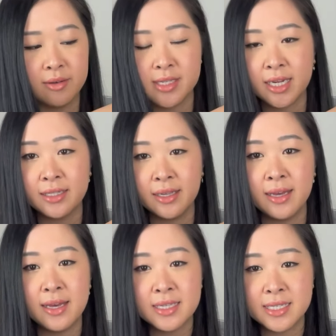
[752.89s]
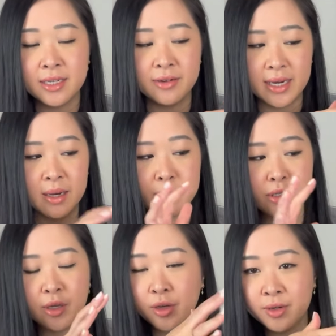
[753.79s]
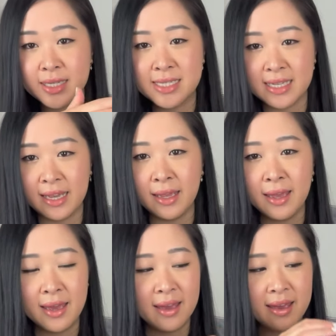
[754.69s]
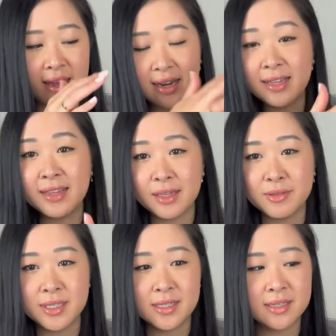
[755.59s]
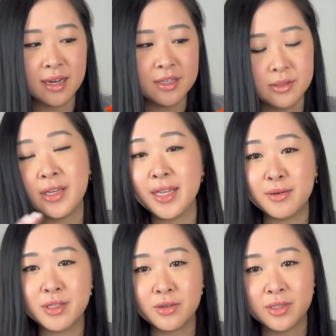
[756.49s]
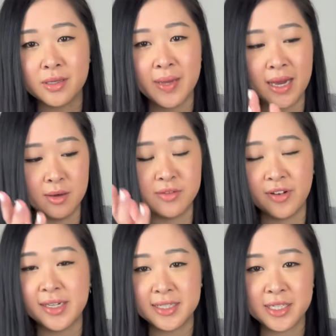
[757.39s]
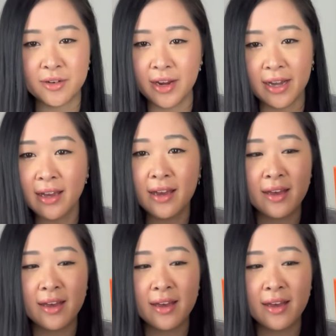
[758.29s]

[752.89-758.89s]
It was actually sealed up so you couldn't see anything that was inside. So yeah, that was awesome how it was very discreet.